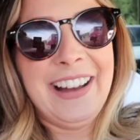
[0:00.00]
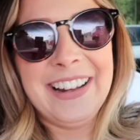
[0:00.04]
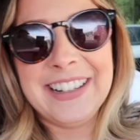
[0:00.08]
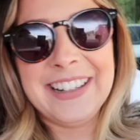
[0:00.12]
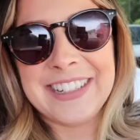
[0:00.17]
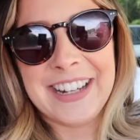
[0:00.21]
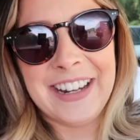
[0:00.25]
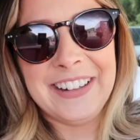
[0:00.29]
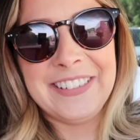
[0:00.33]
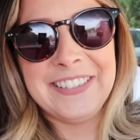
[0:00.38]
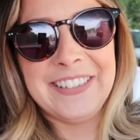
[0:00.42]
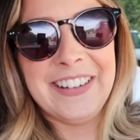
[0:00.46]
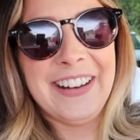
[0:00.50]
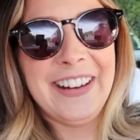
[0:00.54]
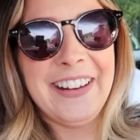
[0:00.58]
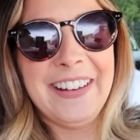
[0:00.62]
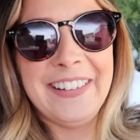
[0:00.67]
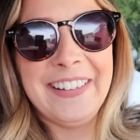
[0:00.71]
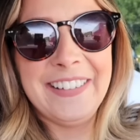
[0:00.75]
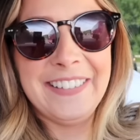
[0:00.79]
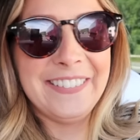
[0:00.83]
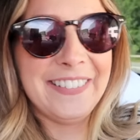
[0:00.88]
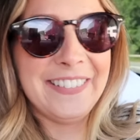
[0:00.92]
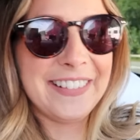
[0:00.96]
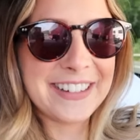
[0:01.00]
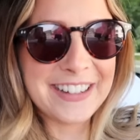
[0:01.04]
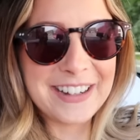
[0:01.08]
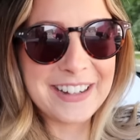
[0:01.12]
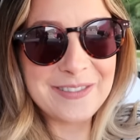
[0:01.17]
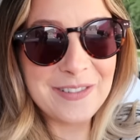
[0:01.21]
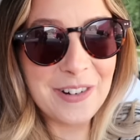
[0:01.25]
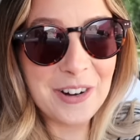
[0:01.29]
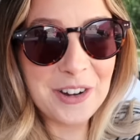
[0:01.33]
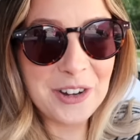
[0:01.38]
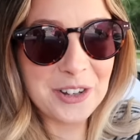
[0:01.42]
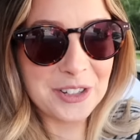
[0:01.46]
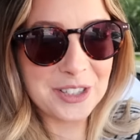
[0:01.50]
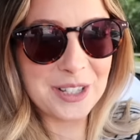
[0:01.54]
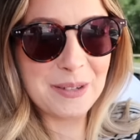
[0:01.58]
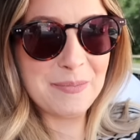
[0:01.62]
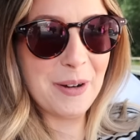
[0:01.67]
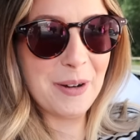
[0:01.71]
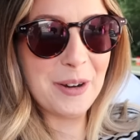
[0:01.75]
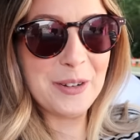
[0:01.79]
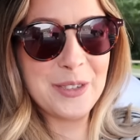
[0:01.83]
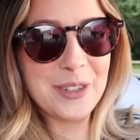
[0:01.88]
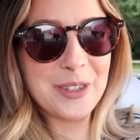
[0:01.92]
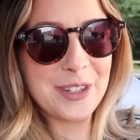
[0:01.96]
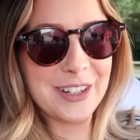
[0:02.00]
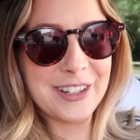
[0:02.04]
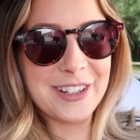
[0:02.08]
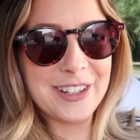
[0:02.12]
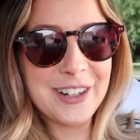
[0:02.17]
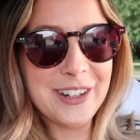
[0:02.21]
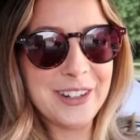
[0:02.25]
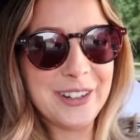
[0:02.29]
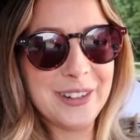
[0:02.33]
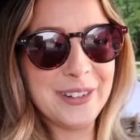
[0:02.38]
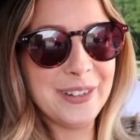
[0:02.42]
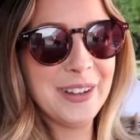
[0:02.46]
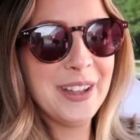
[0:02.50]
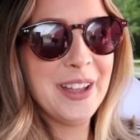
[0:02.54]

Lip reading: I don't know. I don't know what you're supposed to do.